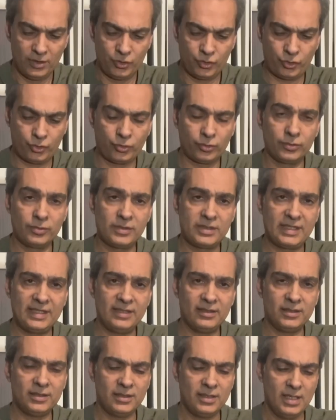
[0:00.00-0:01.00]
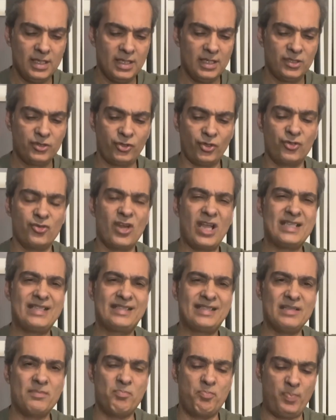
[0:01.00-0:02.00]
screws here. They're
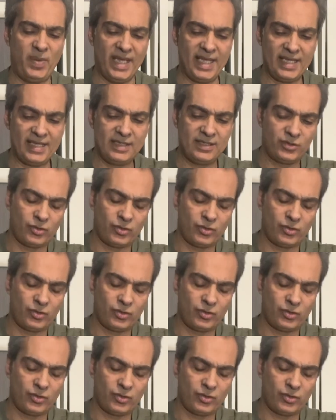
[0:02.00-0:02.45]
nice and big.